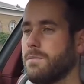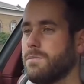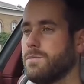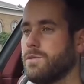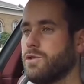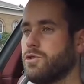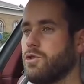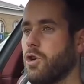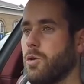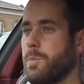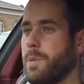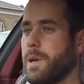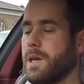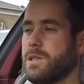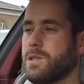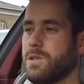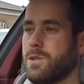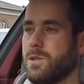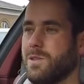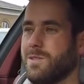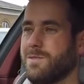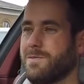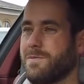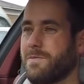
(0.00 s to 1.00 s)
dropping
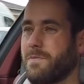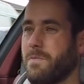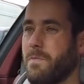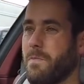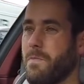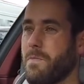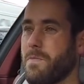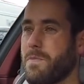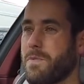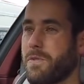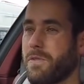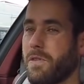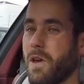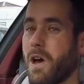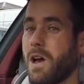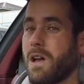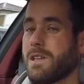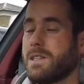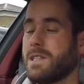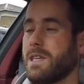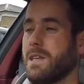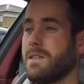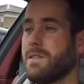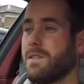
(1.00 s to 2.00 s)
sort of
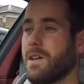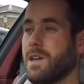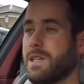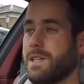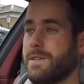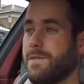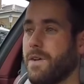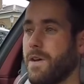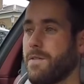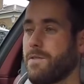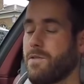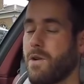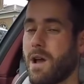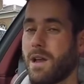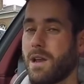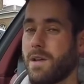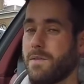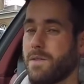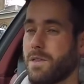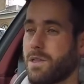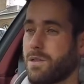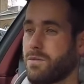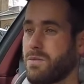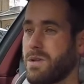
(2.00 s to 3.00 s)
30, 35 grand
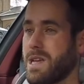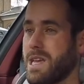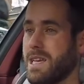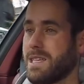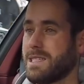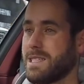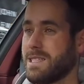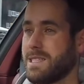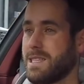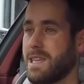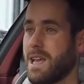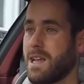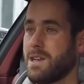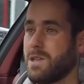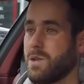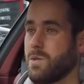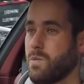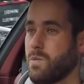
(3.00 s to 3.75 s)
over 3 years is the end of the